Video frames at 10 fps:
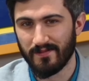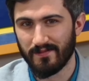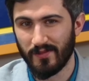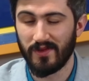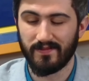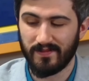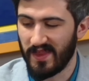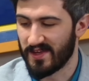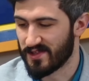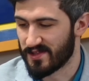But
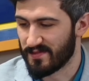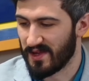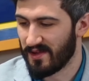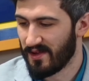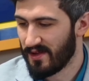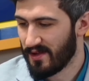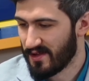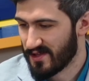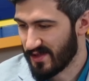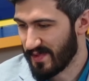that's just me.
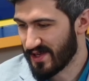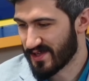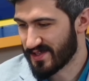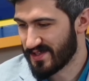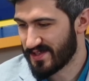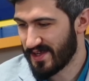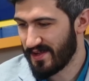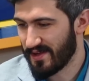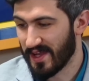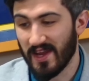So it'll be interesting to
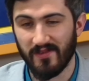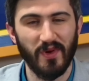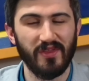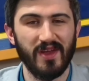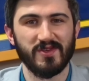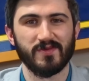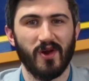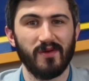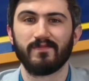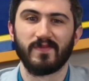see, again, if Bud Light was
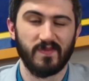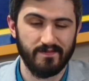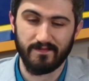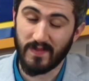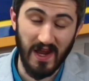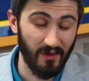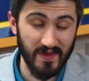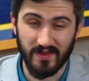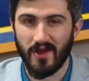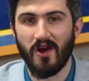smart. I don't
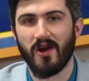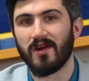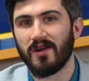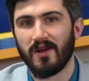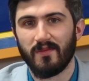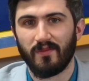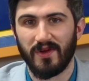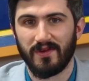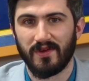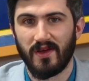think they are.
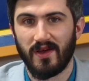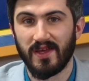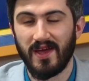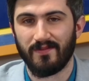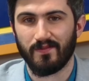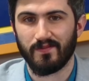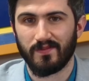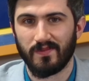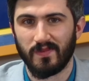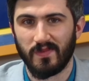But again,
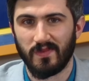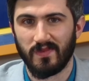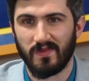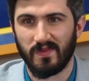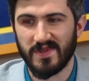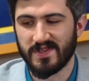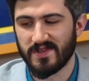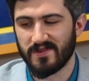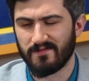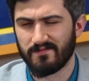this
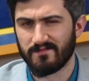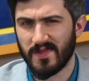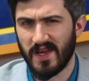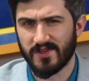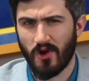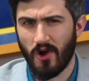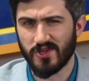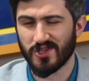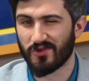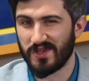isn't as
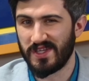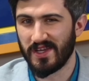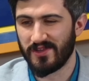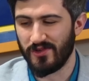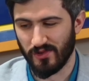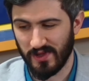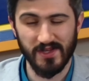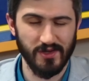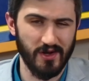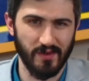harsh a critique as usual.
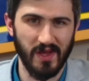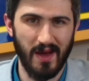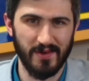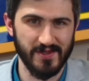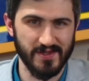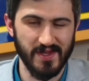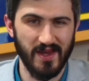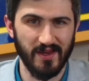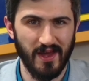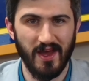Yes, there are some comments
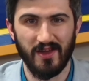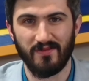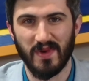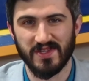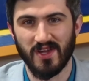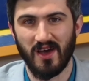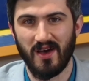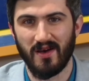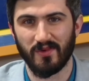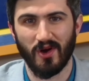saying, hey, you messed
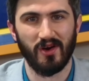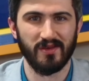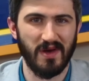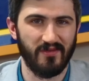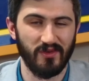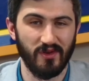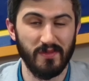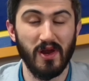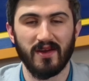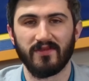up, calling them out for their
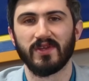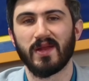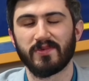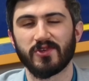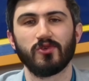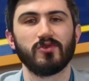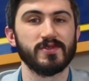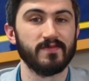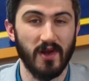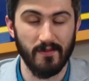myriad of
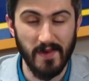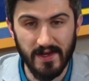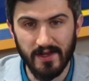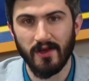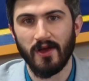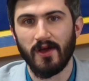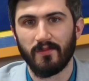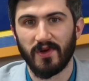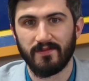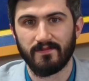ineptitudes. There are many.
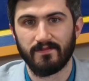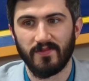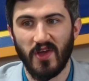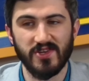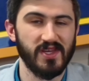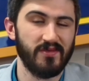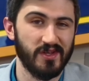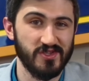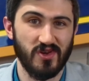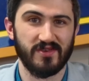But they're actually giving
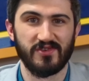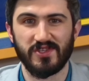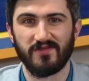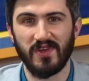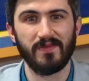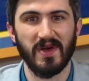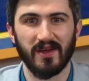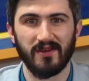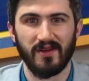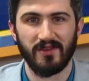constructive
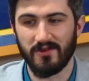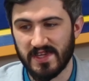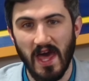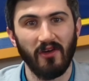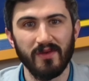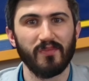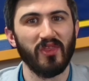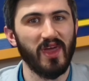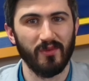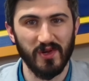feedback. They're telling
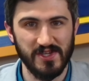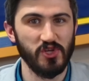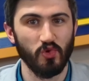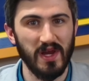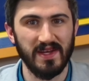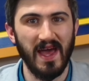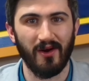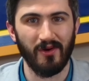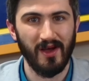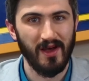Bud Light what to do right
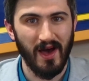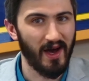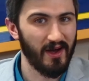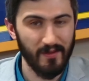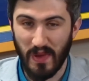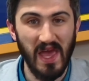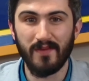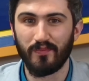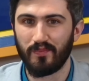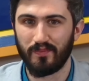now.
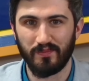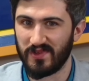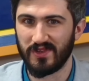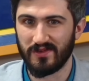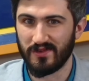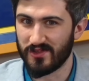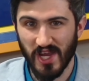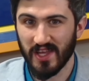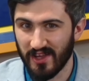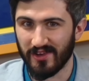Pay
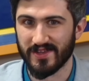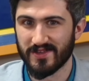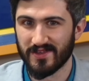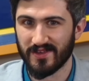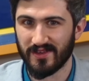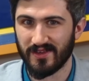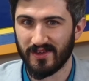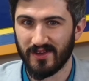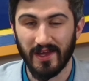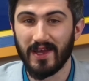Shane Gillis.
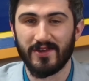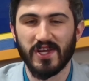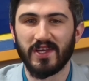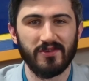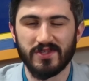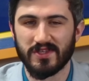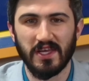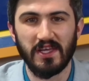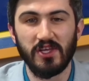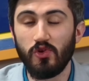Again, Shane Gillis is a
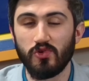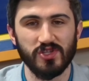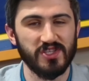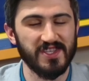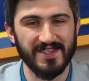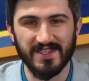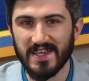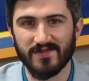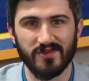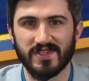huge,
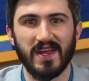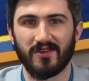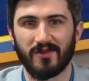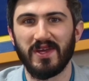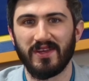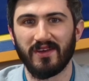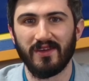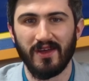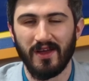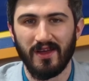successful stand-up comedian.
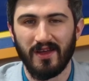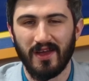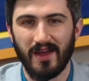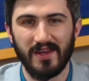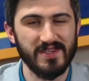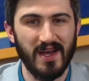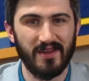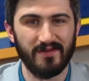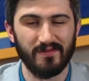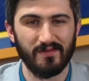And he's
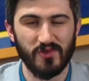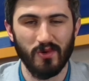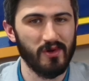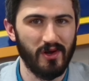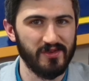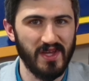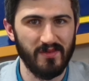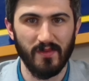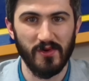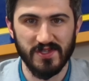on Joe Rogan all the
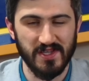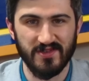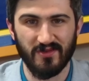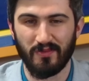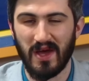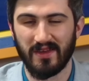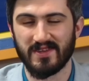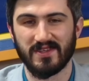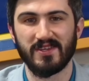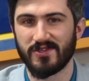time, the most successful
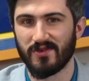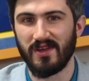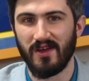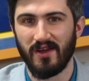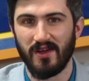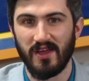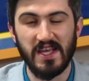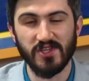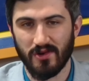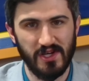podcast in history.
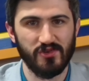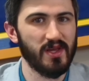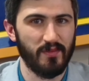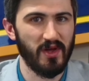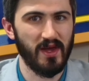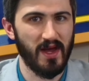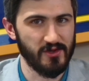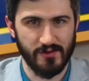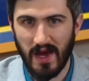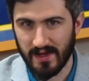He's already drinking Bud Light on
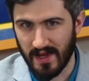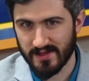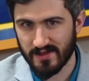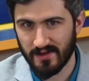this podcast.